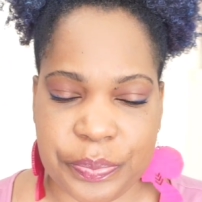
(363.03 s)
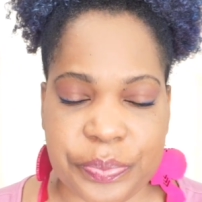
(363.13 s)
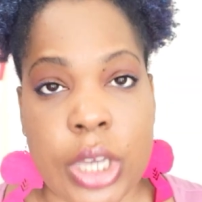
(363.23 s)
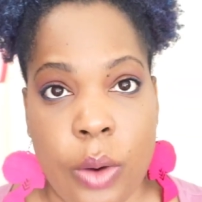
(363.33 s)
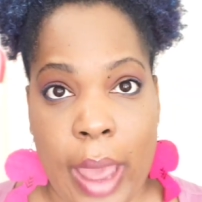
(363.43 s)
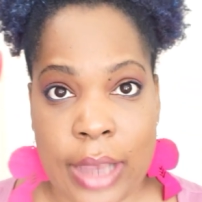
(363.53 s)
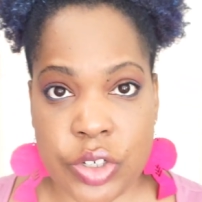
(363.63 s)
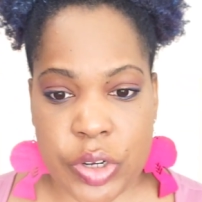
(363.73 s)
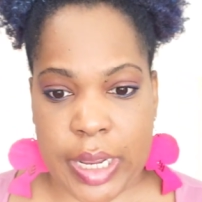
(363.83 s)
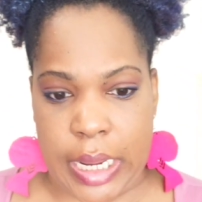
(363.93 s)
So as
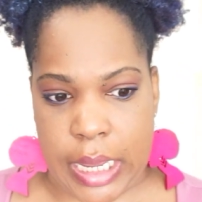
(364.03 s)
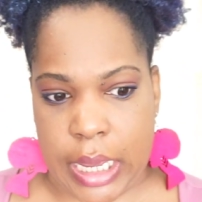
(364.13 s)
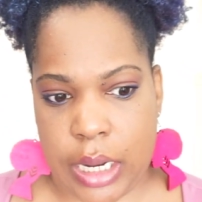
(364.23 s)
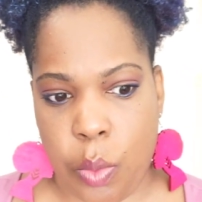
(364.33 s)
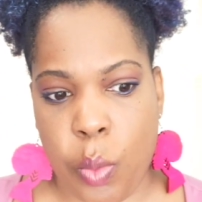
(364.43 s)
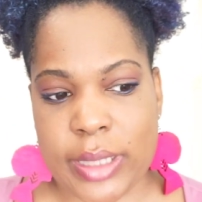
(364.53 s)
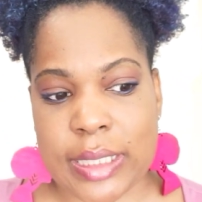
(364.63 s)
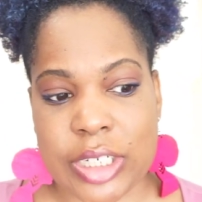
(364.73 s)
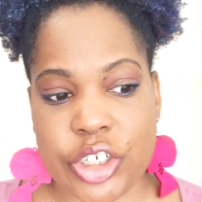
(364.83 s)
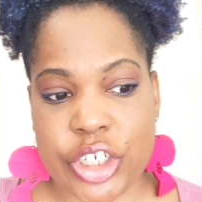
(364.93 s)
you're getting in, what's
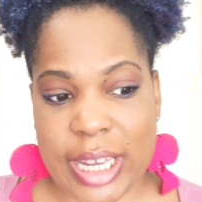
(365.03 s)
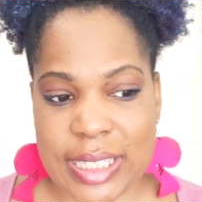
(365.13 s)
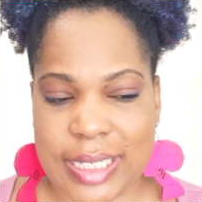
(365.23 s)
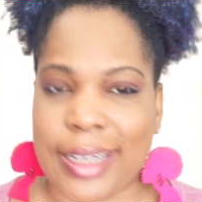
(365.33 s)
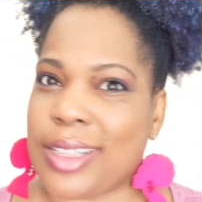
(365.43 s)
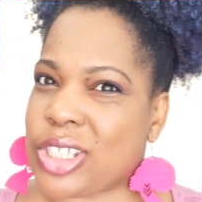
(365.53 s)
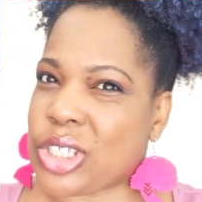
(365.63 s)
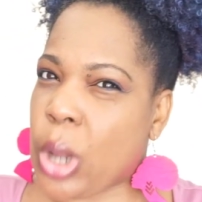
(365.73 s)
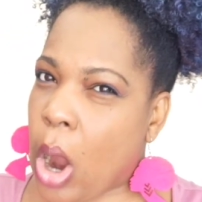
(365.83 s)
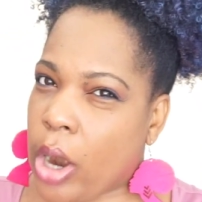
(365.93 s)
suggested, and this is
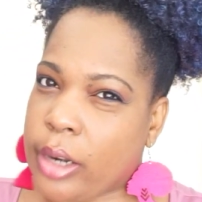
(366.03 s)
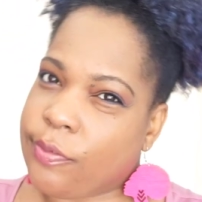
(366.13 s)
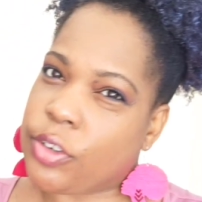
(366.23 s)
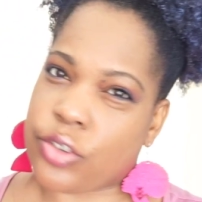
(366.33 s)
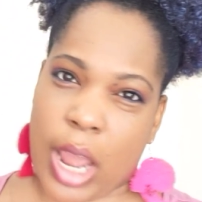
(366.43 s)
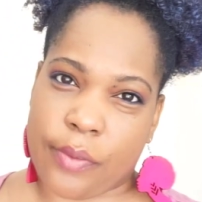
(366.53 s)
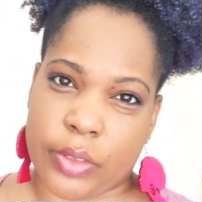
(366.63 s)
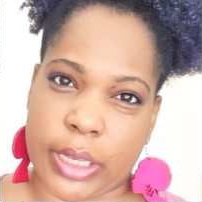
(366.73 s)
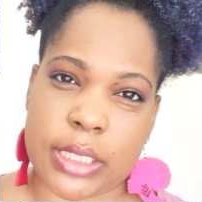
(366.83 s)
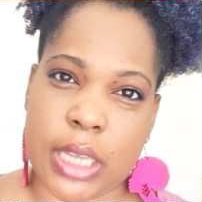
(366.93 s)
hard if you're
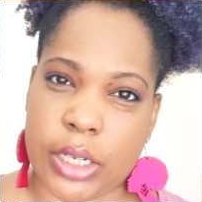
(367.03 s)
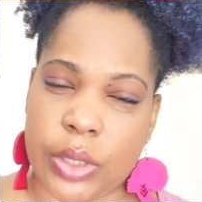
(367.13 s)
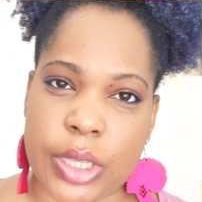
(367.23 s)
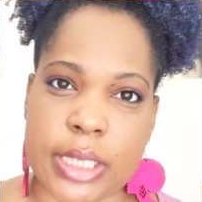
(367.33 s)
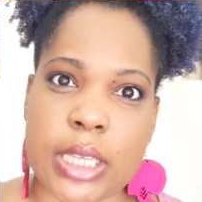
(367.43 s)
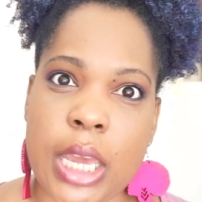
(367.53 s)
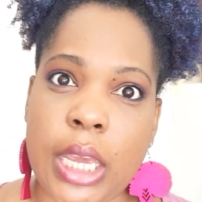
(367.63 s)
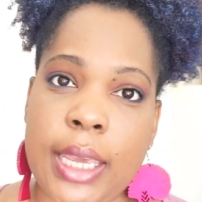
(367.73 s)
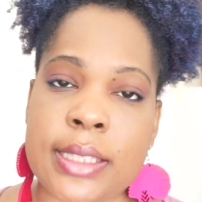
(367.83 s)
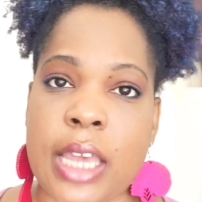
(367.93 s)
traveling, because I know this,
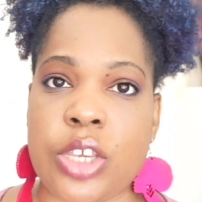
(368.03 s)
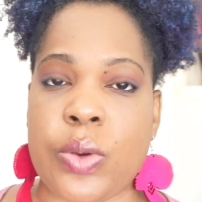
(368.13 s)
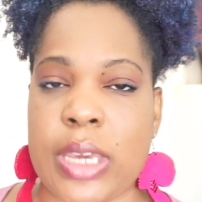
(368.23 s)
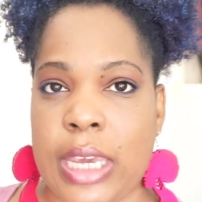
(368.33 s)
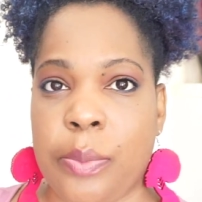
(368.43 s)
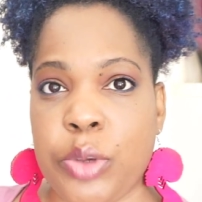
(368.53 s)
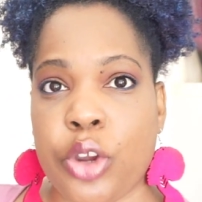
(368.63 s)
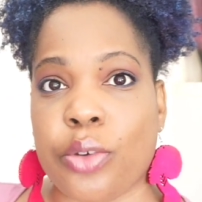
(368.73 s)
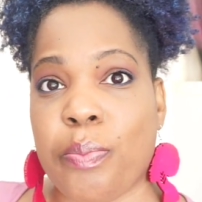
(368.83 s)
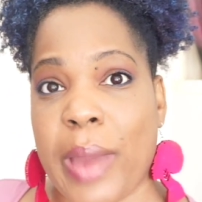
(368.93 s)
is that you keep
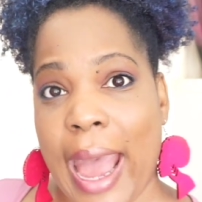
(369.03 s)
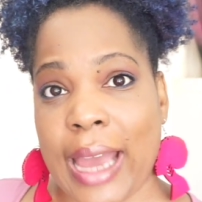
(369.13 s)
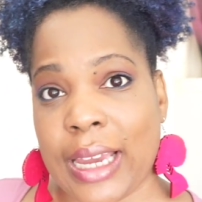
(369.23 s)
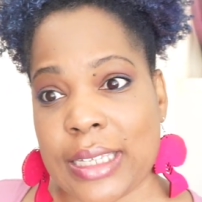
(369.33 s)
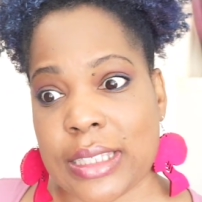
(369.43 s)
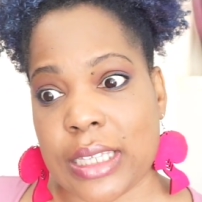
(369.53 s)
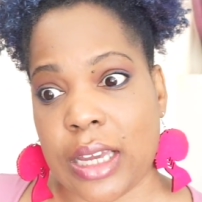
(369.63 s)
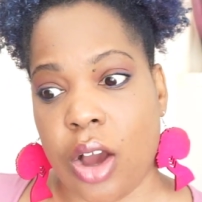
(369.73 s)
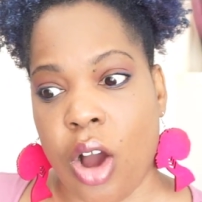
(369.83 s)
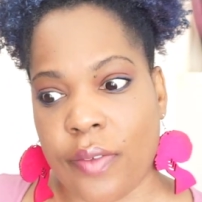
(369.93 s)
your bags
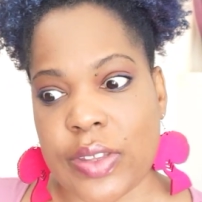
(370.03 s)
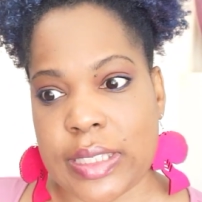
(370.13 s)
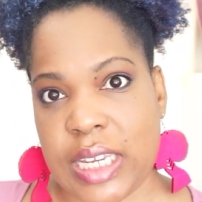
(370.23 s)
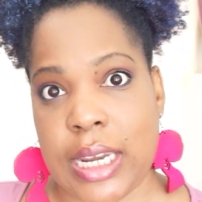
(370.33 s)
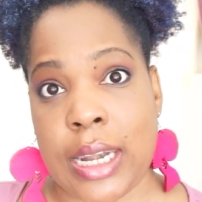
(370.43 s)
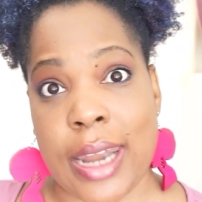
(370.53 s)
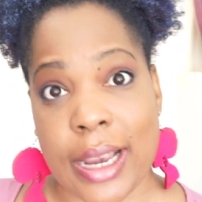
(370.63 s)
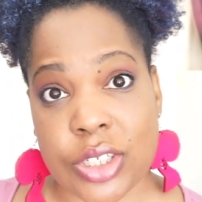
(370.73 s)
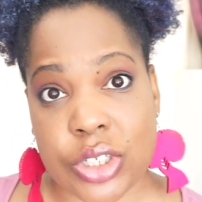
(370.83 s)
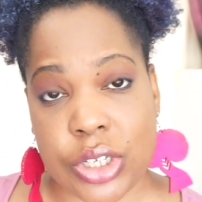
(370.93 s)
on the seat
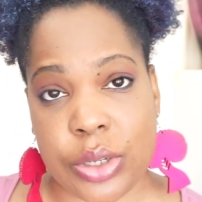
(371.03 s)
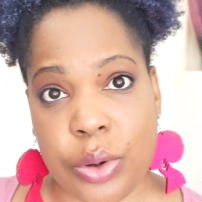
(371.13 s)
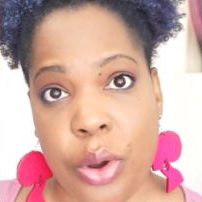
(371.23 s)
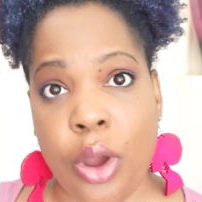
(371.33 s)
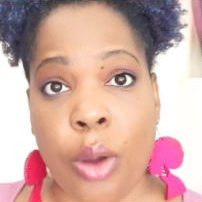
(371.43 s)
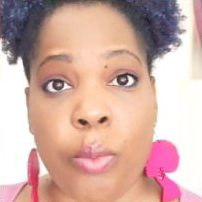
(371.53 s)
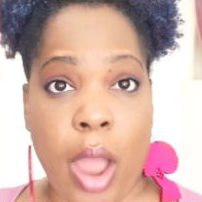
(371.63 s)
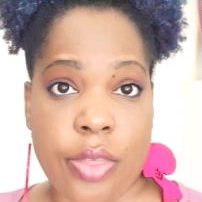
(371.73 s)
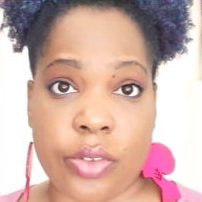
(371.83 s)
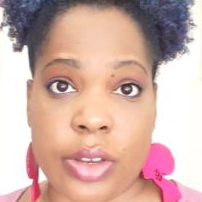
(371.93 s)
next to you
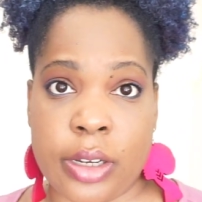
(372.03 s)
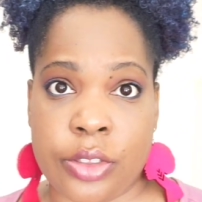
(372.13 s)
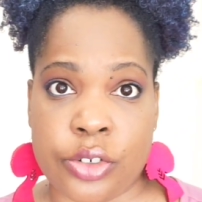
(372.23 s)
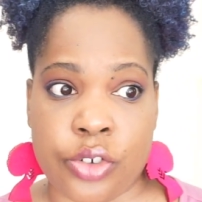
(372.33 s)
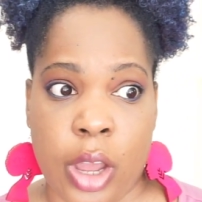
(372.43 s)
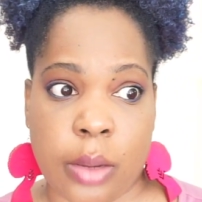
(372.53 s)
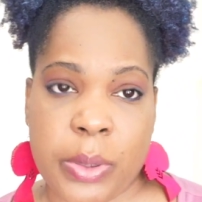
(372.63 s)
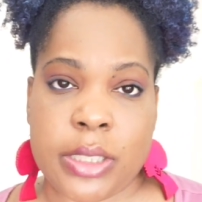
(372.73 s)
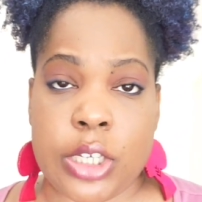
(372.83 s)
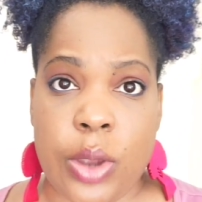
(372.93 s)
rather than in the trunk,
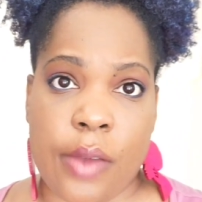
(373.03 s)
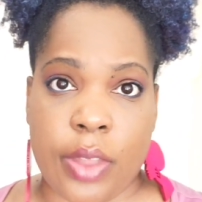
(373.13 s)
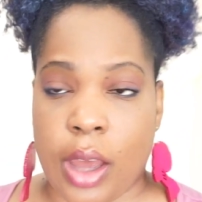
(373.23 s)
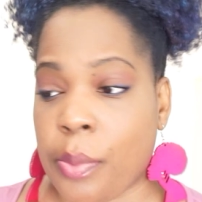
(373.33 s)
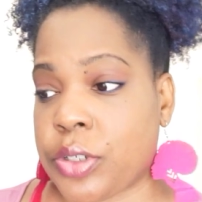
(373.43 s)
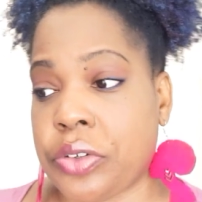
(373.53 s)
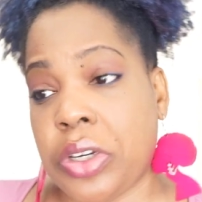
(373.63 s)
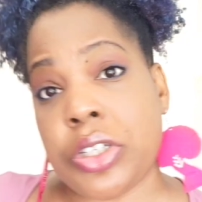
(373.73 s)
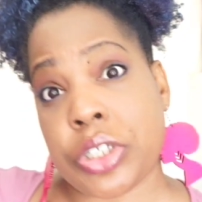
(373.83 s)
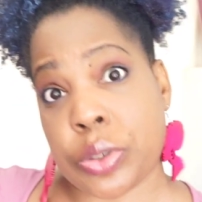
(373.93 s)
because then you have the
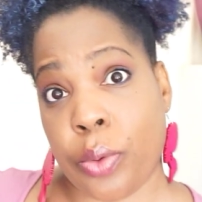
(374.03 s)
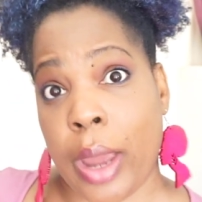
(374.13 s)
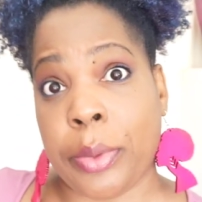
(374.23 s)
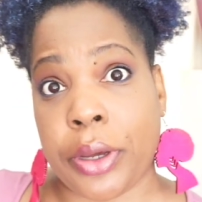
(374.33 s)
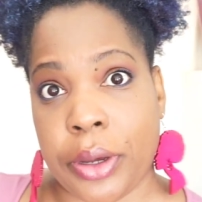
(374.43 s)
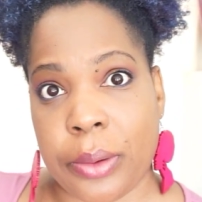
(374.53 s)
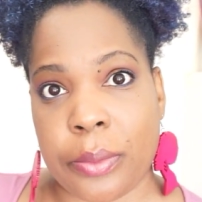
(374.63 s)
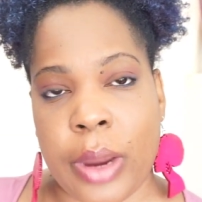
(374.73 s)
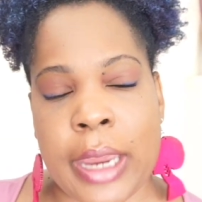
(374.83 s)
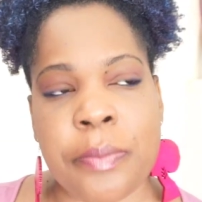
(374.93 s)
opportunity to just grab and go,
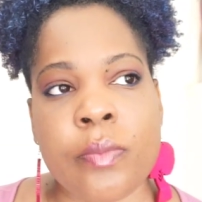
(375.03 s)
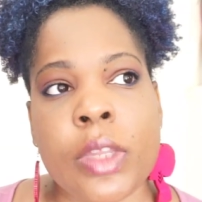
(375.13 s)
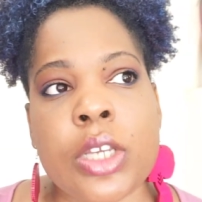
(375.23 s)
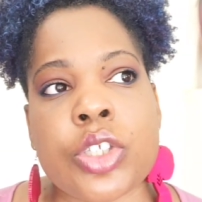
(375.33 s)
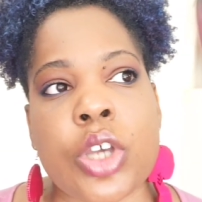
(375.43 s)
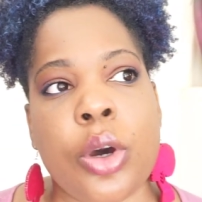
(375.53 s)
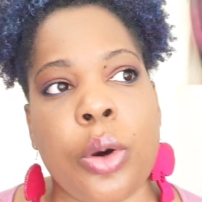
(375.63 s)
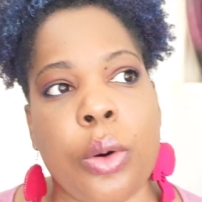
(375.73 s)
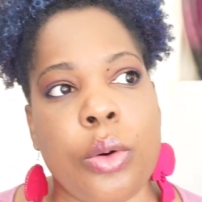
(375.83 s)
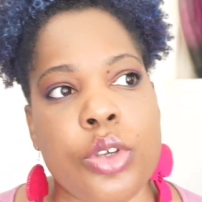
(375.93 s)
right?
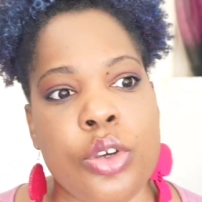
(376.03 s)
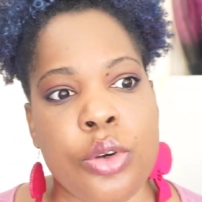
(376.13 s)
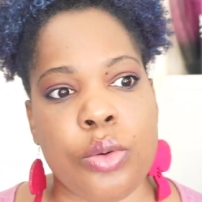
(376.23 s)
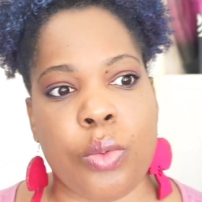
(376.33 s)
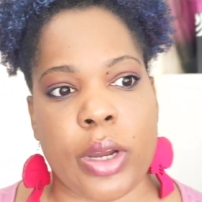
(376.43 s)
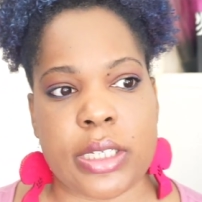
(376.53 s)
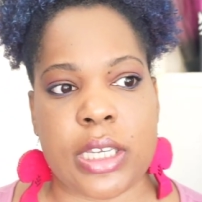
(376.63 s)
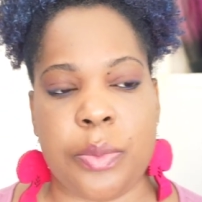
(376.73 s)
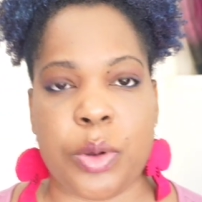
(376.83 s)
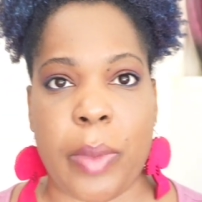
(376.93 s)
So you want to
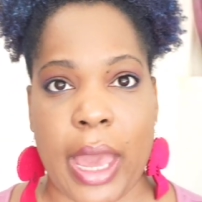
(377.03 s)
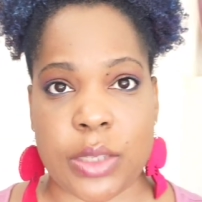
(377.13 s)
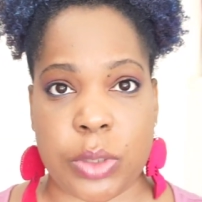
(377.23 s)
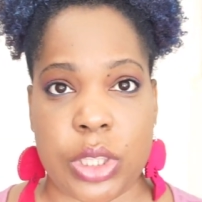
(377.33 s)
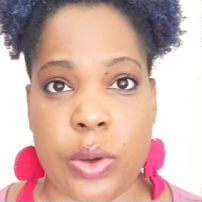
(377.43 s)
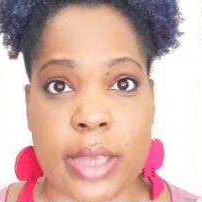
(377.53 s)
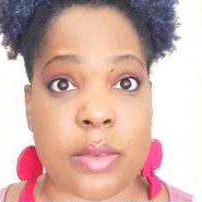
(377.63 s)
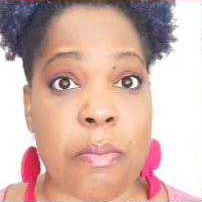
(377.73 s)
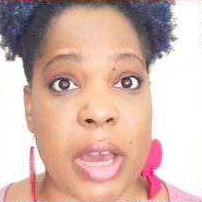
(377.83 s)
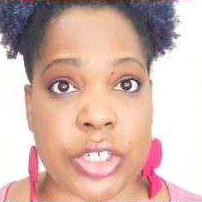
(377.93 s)
keep your bags with you as
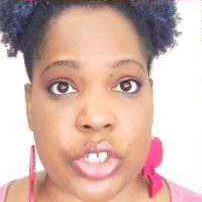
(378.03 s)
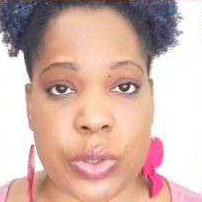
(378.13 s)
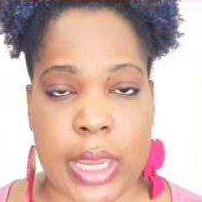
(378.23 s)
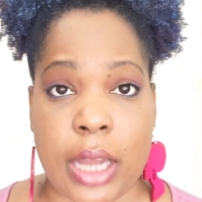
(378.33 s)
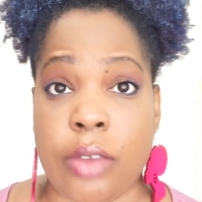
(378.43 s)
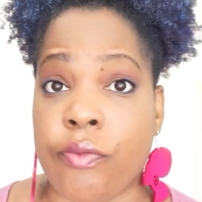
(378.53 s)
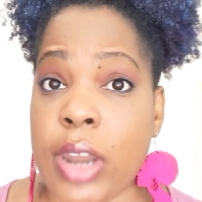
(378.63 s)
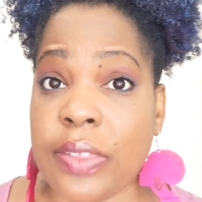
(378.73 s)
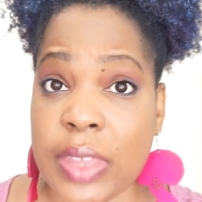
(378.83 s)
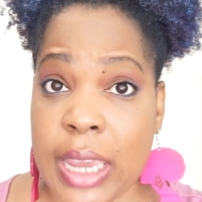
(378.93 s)
much as you can. If
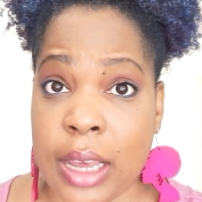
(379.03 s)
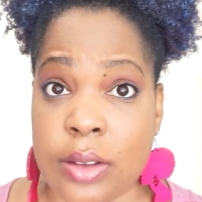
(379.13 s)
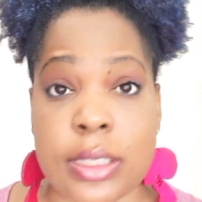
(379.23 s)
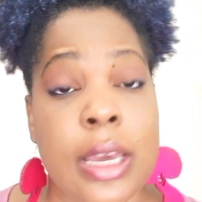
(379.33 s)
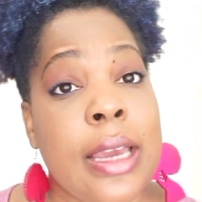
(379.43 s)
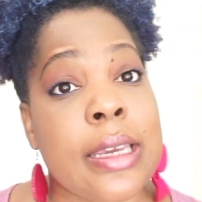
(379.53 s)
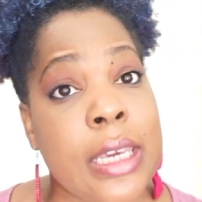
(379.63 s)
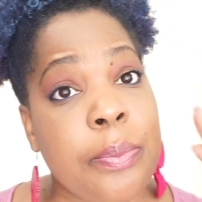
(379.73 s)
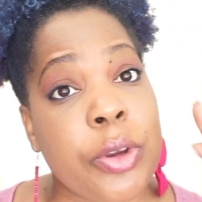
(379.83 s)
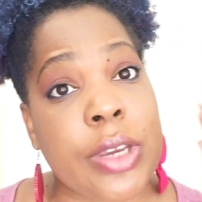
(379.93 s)
nothing else,
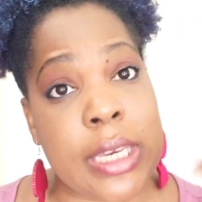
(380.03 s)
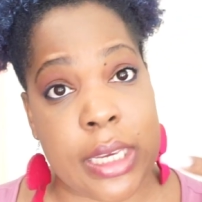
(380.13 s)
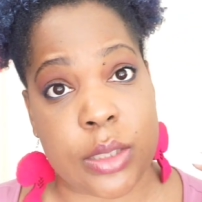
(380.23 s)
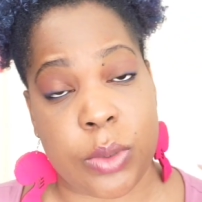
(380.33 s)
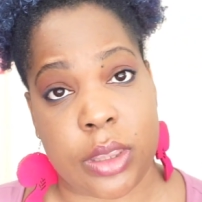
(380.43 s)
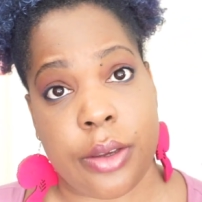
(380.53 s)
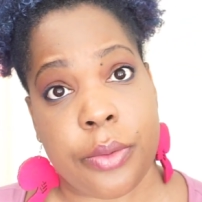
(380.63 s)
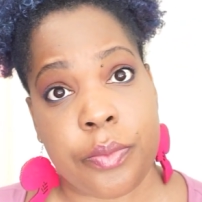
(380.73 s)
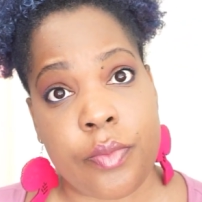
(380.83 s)
keep your keys with you.